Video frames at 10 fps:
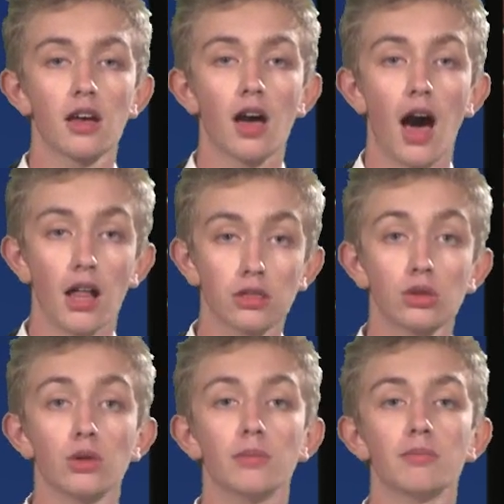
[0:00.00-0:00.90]
I'll
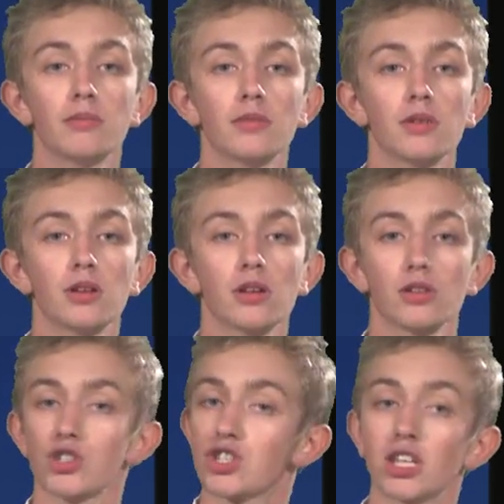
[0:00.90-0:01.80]
do
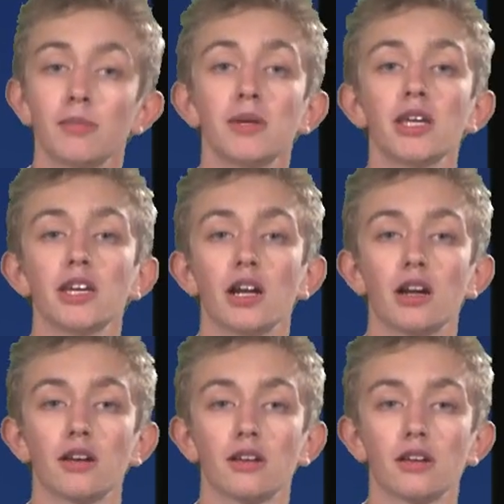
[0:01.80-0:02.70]
it. Just give me a year.
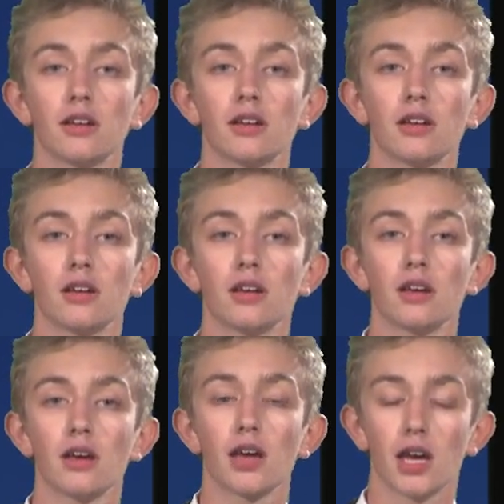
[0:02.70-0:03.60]

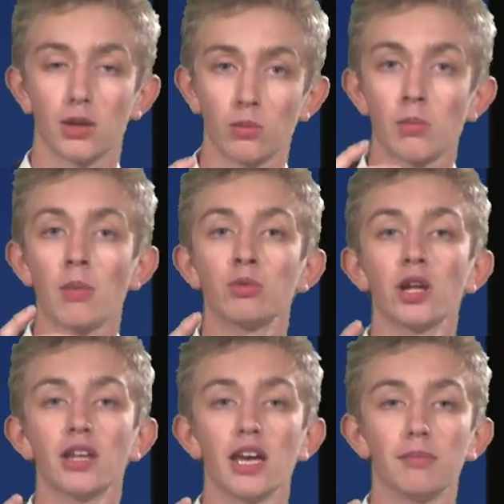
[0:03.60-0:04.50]
And remember the name.